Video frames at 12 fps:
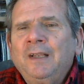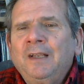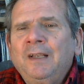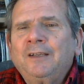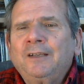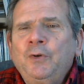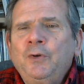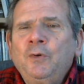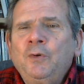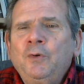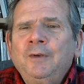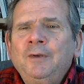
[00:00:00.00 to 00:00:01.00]
to
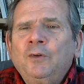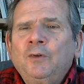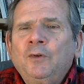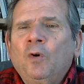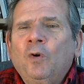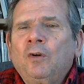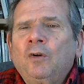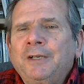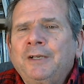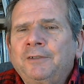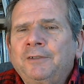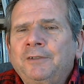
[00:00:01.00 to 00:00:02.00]
world
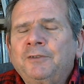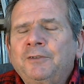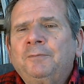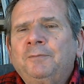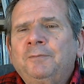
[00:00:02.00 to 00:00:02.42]
missions,